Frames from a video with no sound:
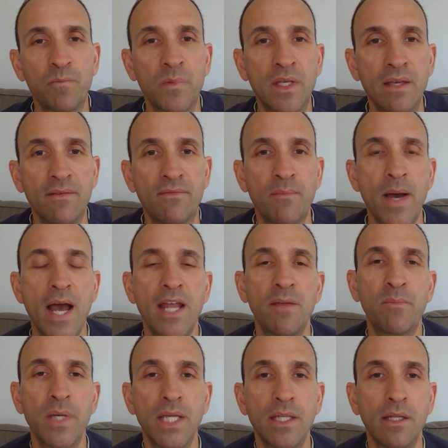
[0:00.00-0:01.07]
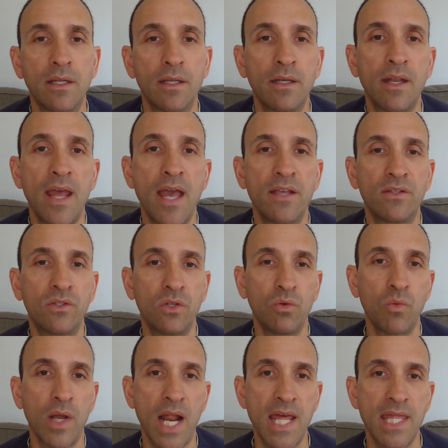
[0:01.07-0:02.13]
give my opinion as to
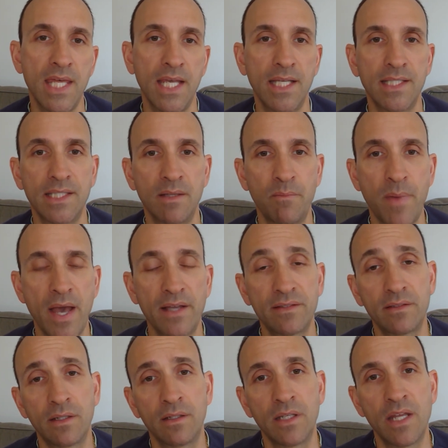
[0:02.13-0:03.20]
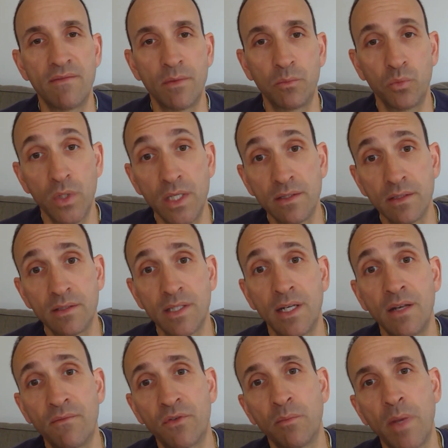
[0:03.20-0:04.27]
what I think is the best and give them reasons and
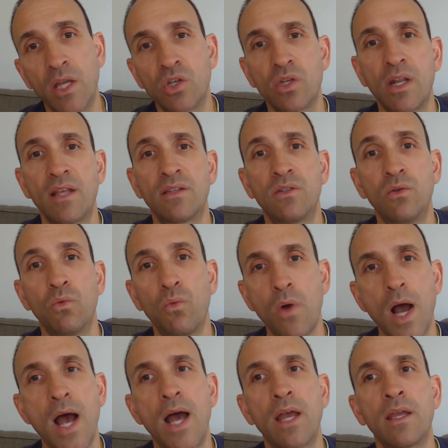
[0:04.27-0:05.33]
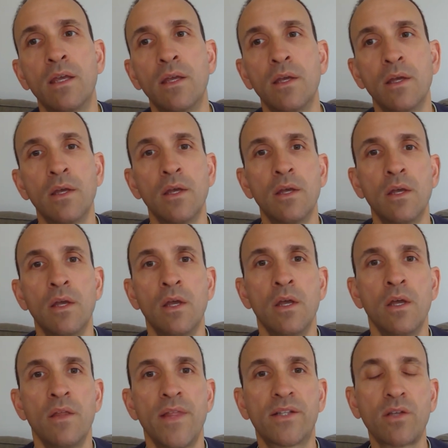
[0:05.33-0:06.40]
information as to why.
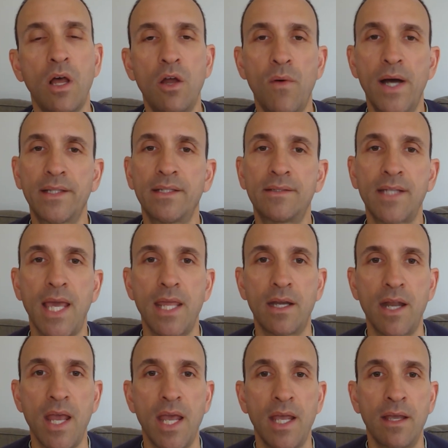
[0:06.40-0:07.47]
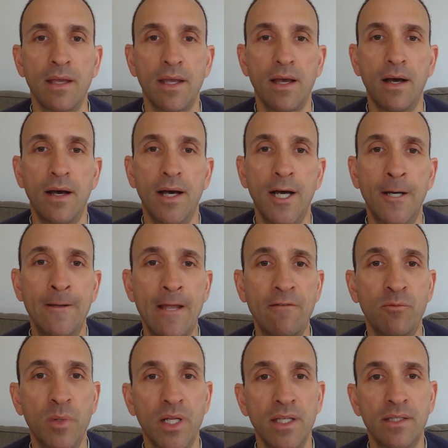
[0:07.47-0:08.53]
That's all I want to say today.
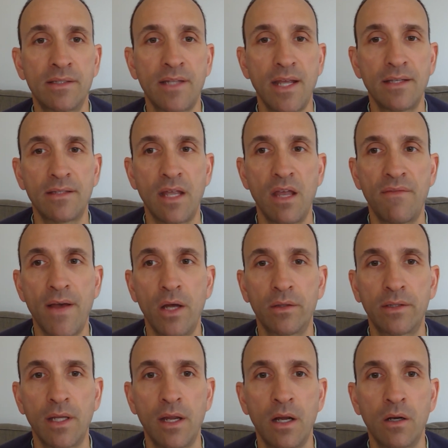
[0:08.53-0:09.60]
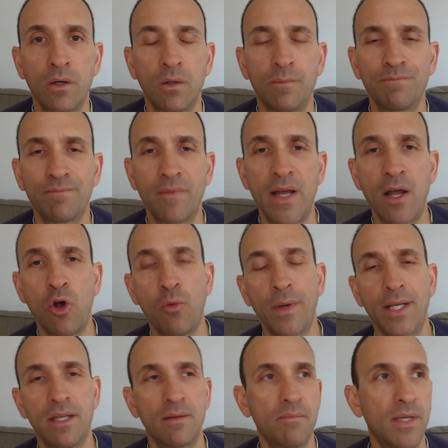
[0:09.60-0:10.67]
Everybody stay safe out there. I hope I
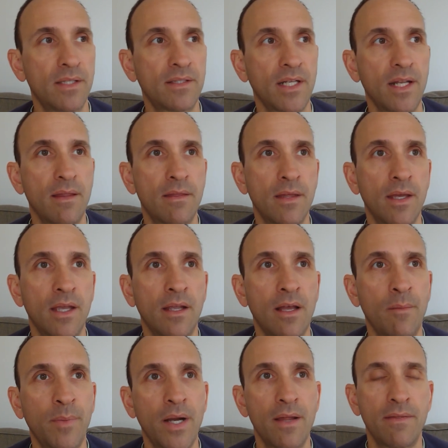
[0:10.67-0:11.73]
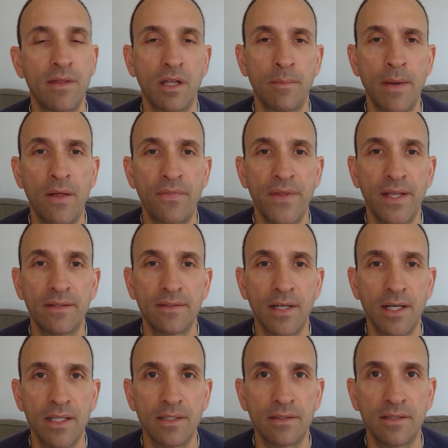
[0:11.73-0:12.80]
didn't miss anything. I'll probably think about things that I
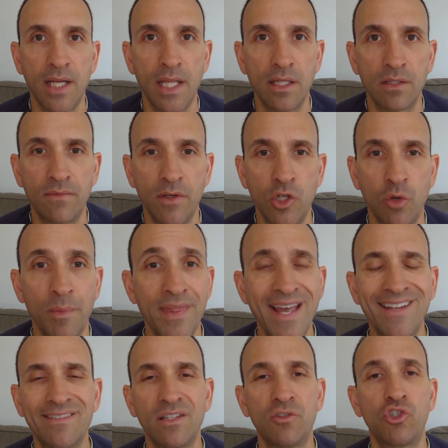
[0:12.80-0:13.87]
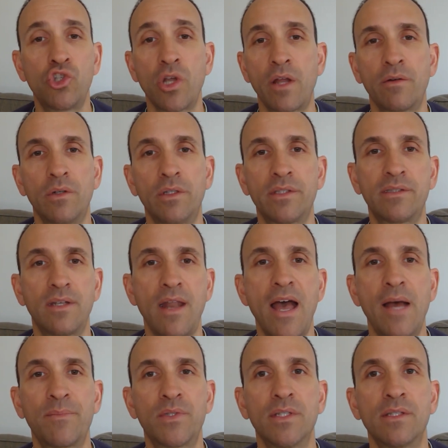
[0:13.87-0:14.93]
didn't say in this video, but that's a general
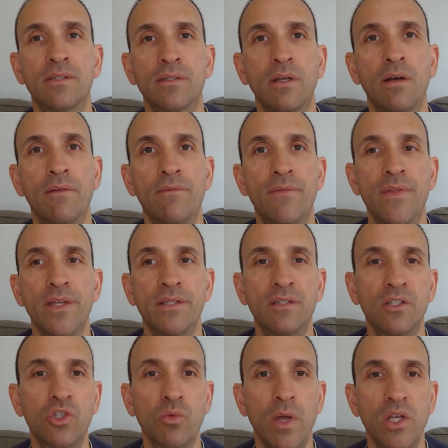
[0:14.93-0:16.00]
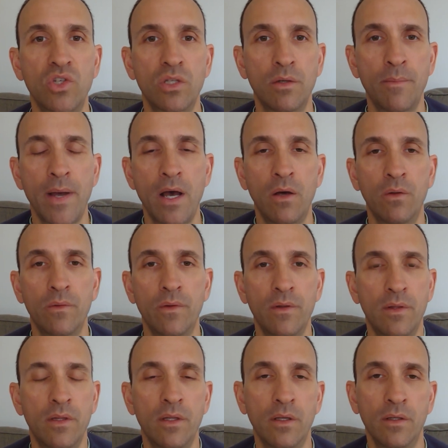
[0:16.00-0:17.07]
synopsis of the situation
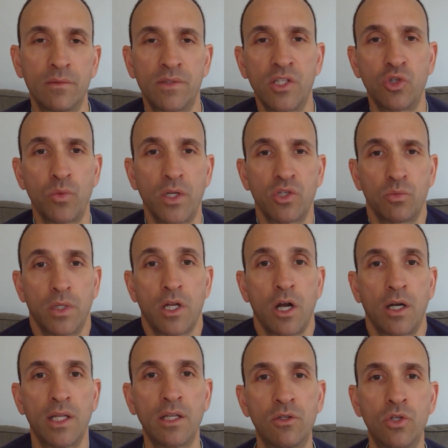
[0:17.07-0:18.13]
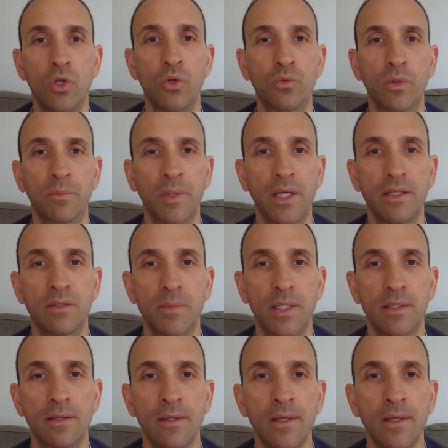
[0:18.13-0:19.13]
regarding tooth replacement.